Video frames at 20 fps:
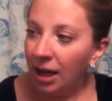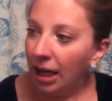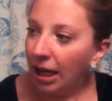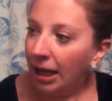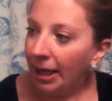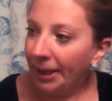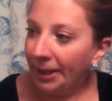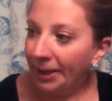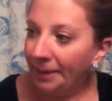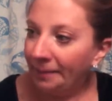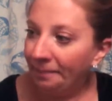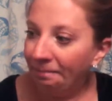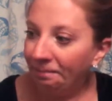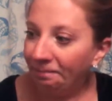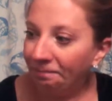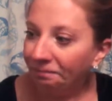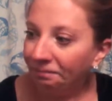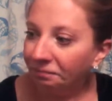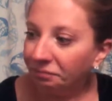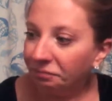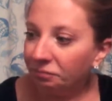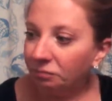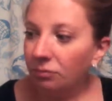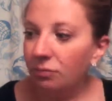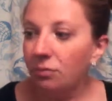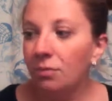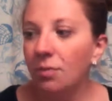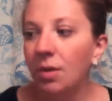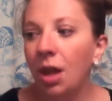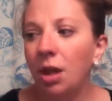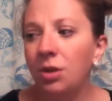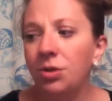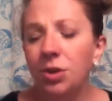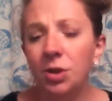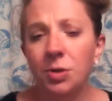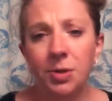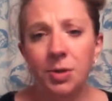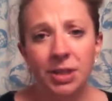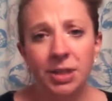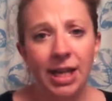So
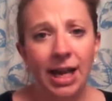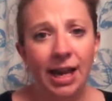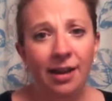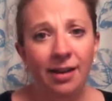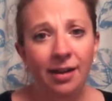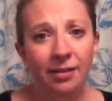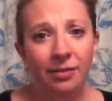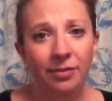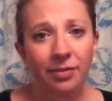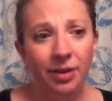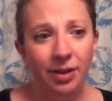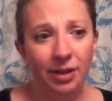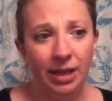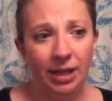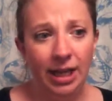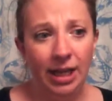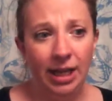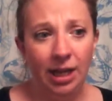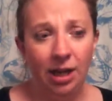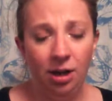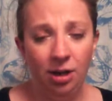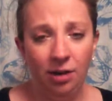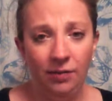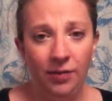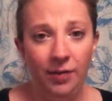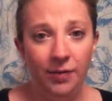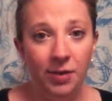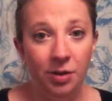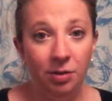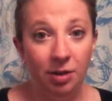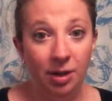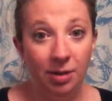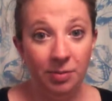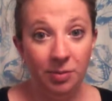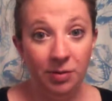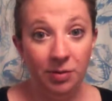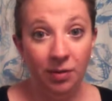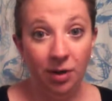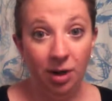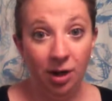you're supposed to have like 150
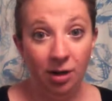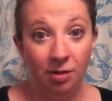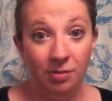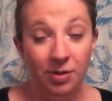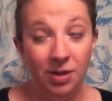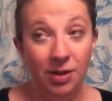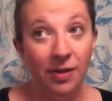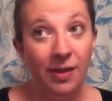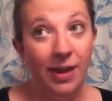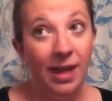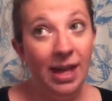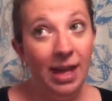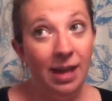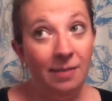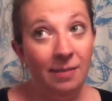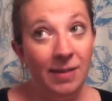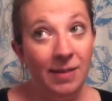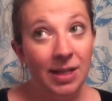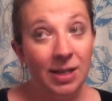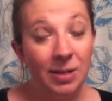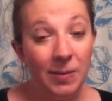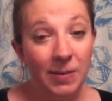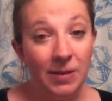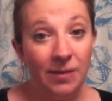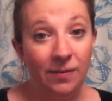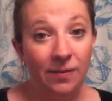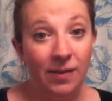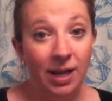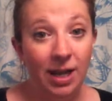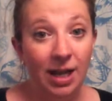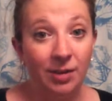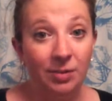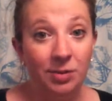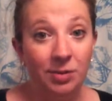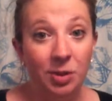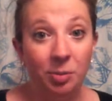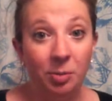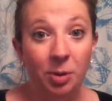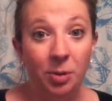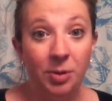grams of carbs. Now they gave me a specific, I
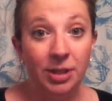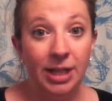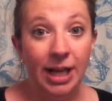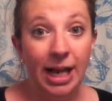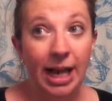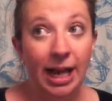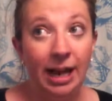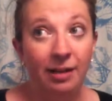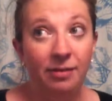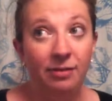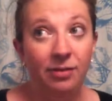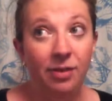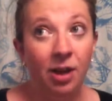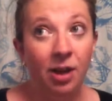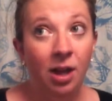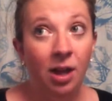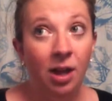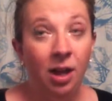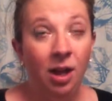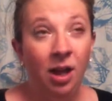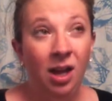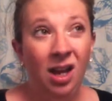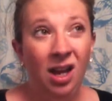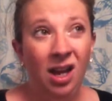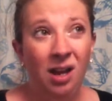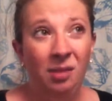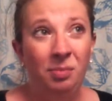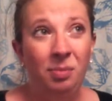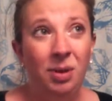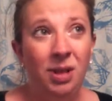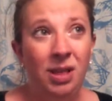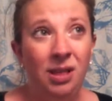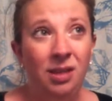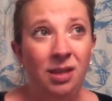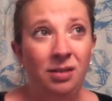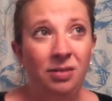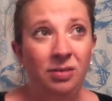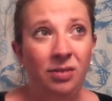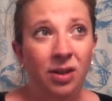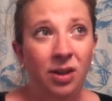was supposed to have, I
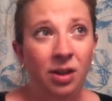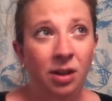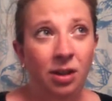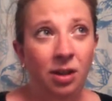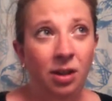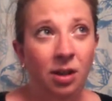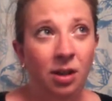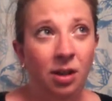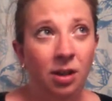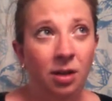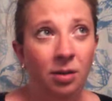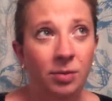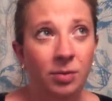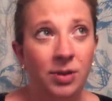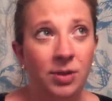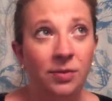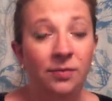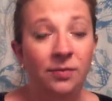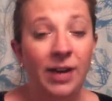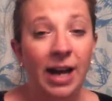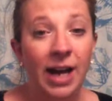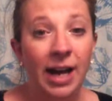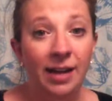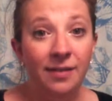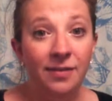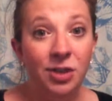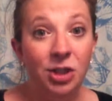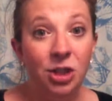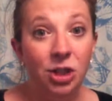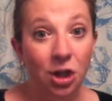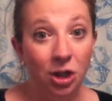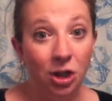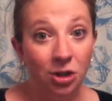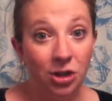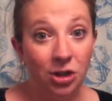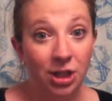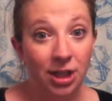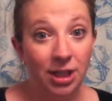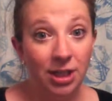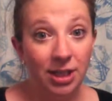believe it was 5
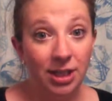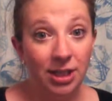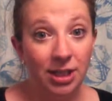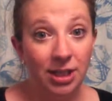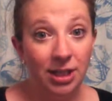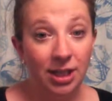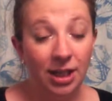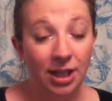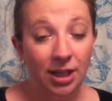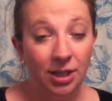servings